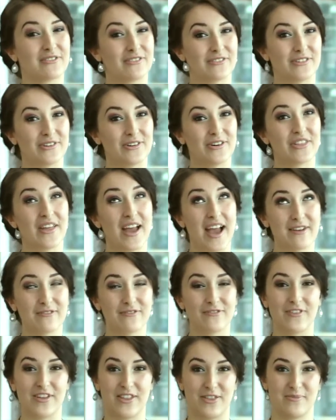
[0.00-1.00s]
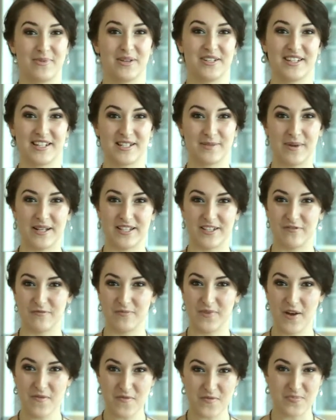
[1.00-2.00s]
fourth and fifth most expensive
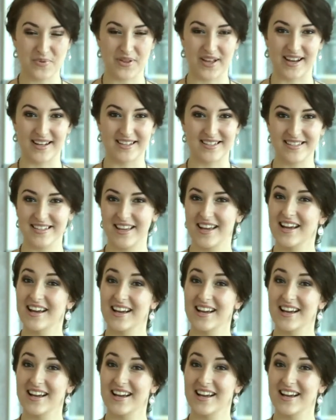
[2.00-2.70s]
number plates,